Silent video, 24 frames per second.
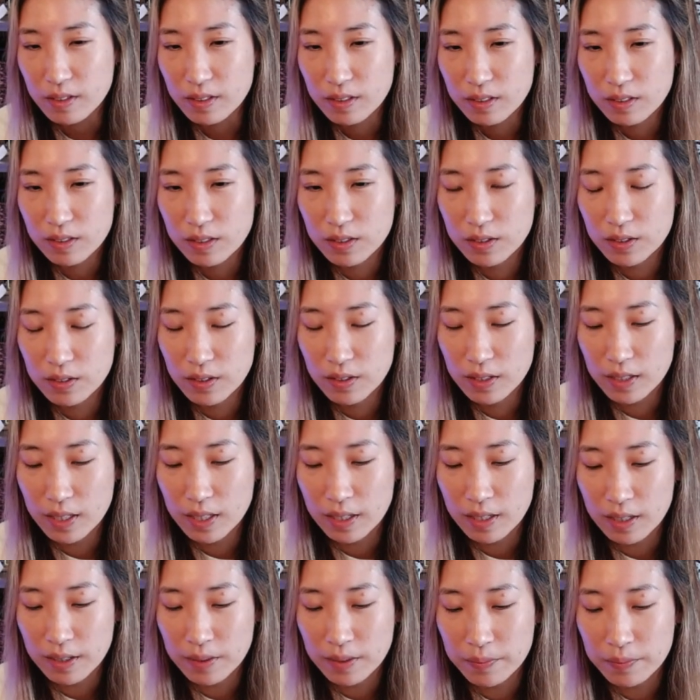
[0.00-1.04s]
So,
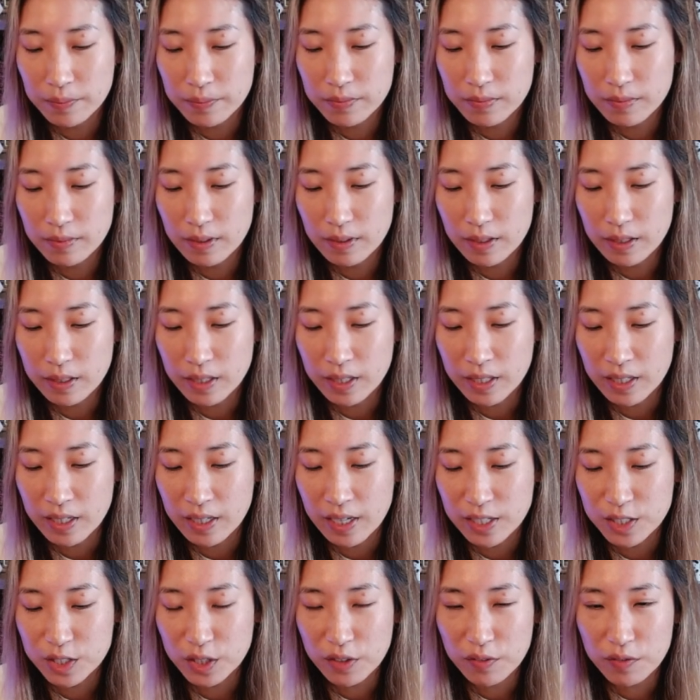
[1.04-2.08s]
um I
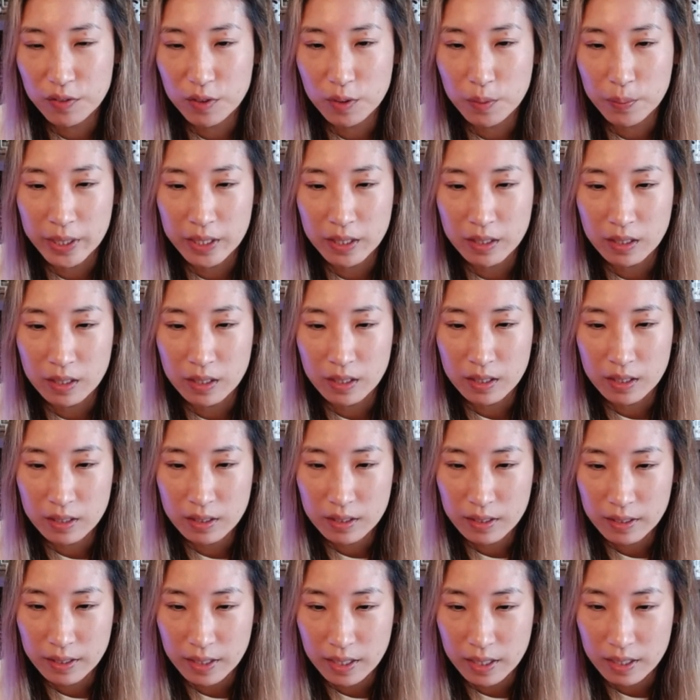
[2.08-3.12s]
actually feel better
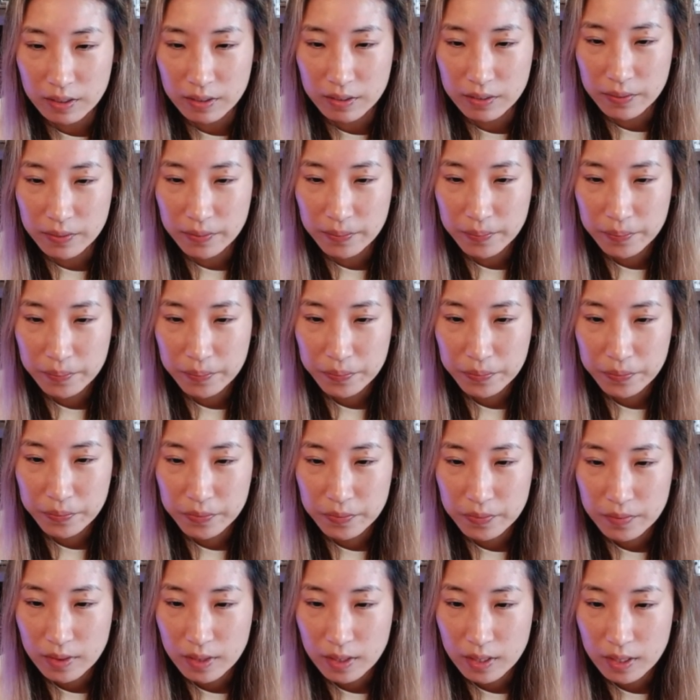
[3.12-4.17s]
now.
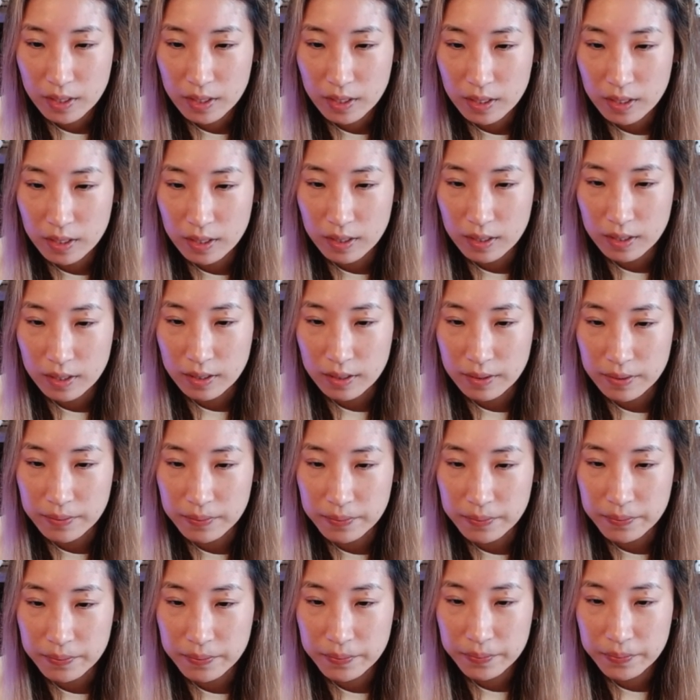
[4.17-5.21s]

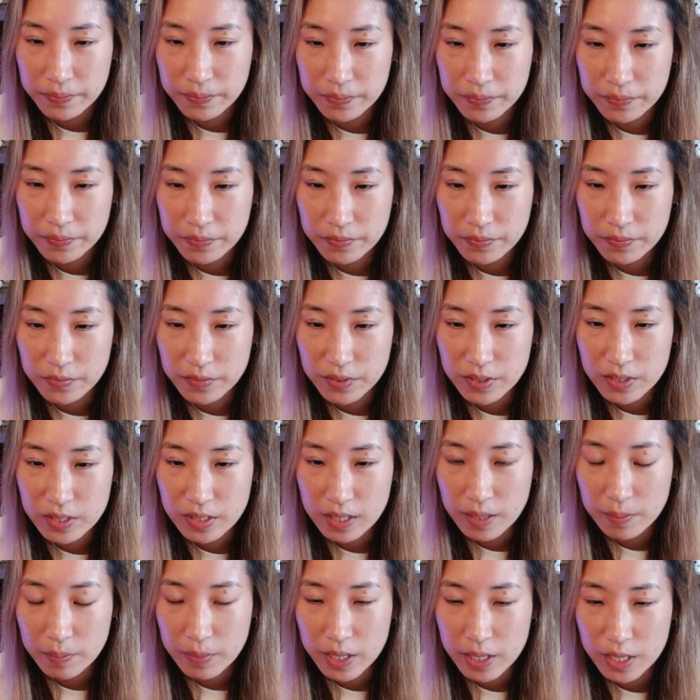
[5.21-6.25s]
Um, first
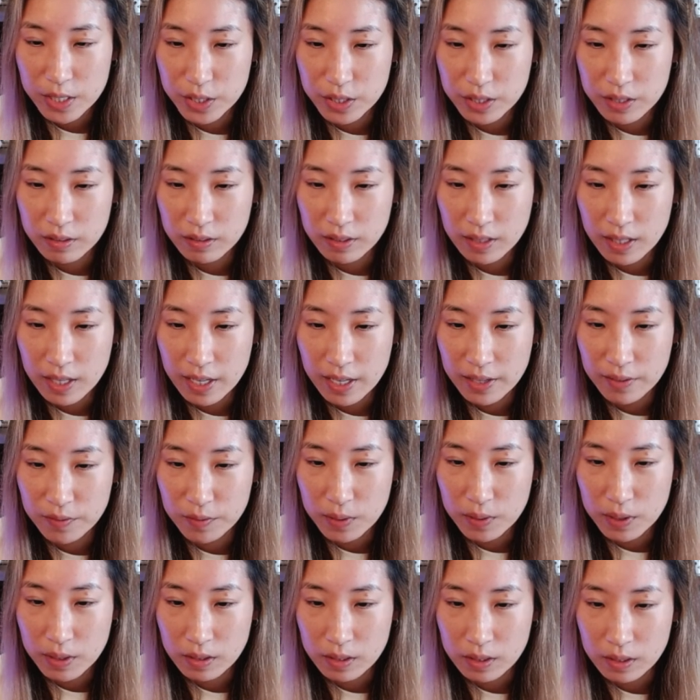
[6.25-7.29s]
time catching your live,
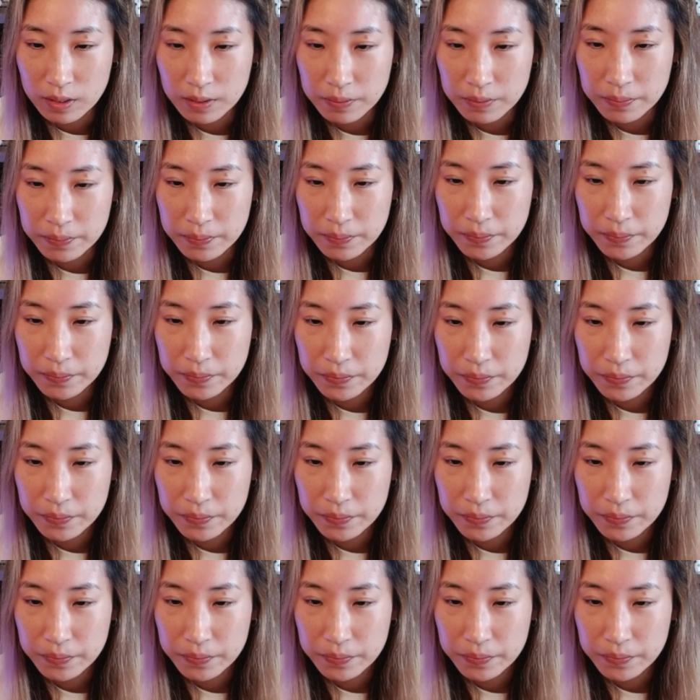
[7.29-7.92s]
welcome.